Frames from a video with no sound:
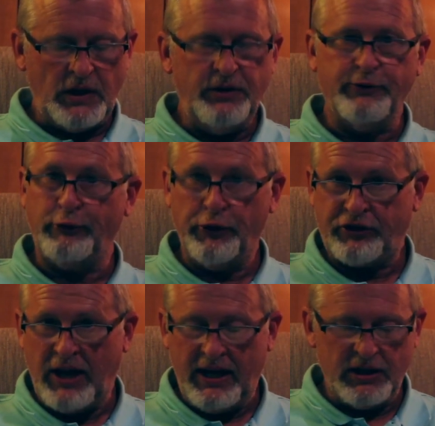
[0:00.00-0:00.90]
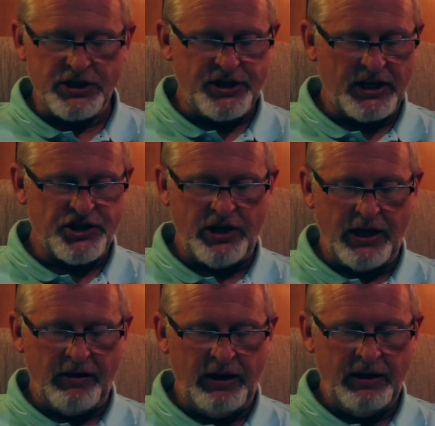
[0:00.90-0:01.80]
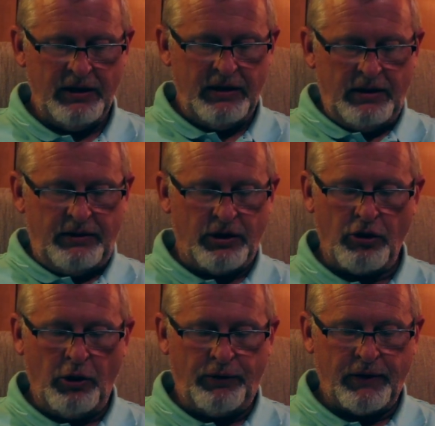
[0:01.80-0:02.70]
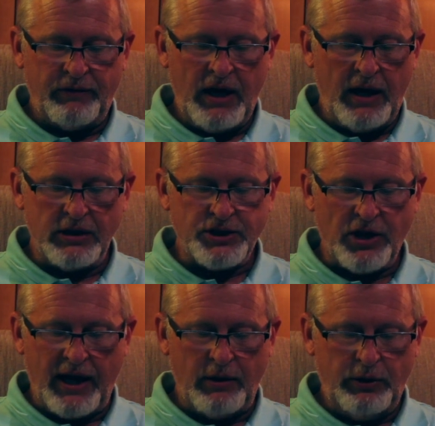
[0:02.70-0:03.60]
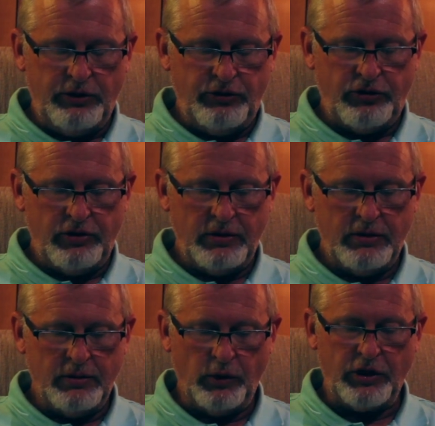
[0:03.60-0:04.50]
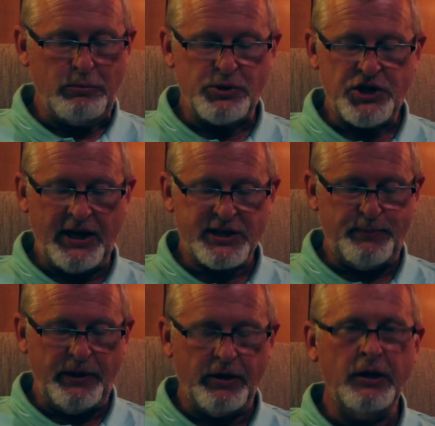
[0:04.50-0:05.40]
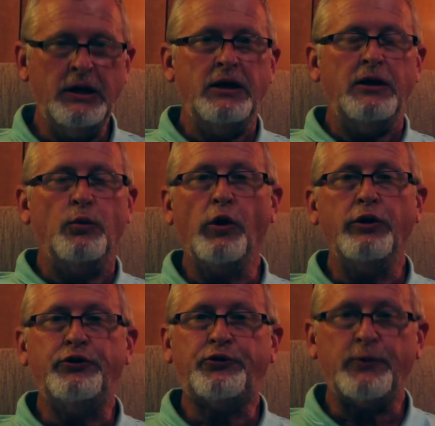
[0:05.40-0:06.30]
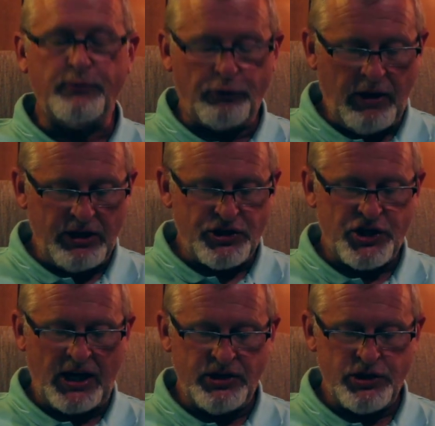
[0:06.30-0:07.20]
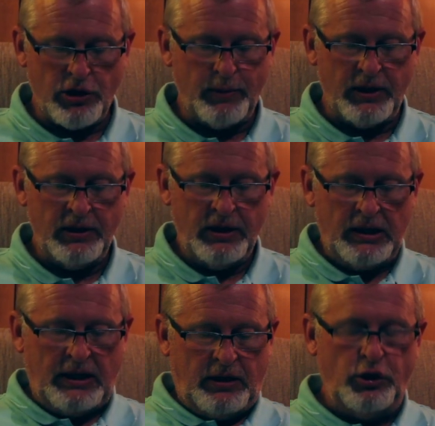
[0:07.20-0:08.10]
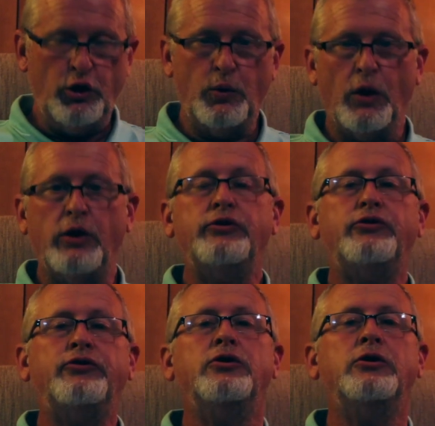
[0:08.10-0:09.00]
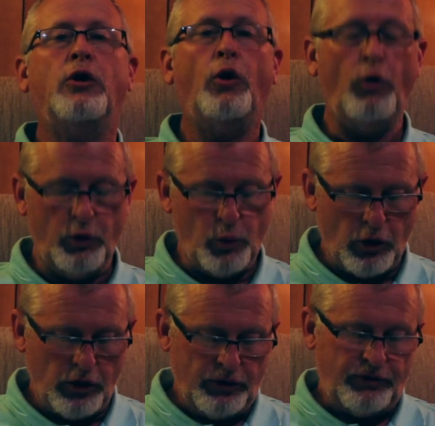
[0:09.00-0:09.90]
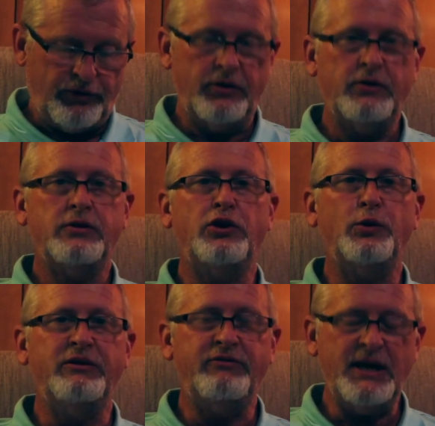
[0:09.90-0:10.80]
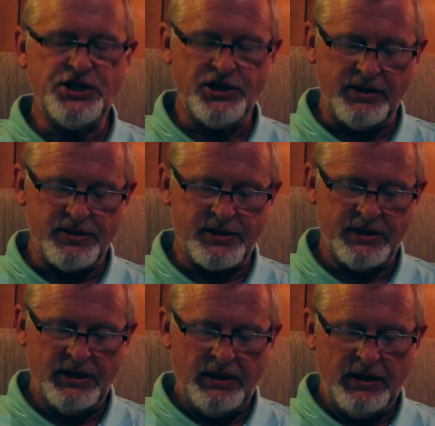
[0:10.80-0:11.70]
The first English dictionary, the growth of the English language, William Shakespeare, words from French and German, new words, old words, new inventions,